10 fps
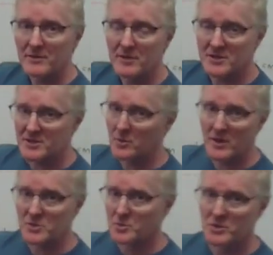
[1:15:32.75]
because
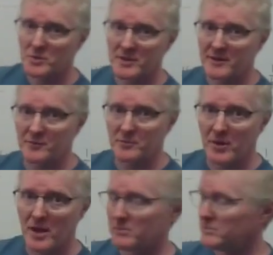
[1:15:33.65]
otherwise we're doing a different
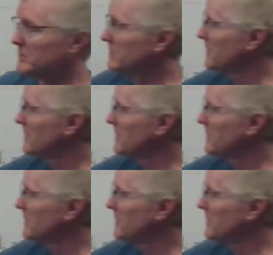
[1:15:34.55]
problem.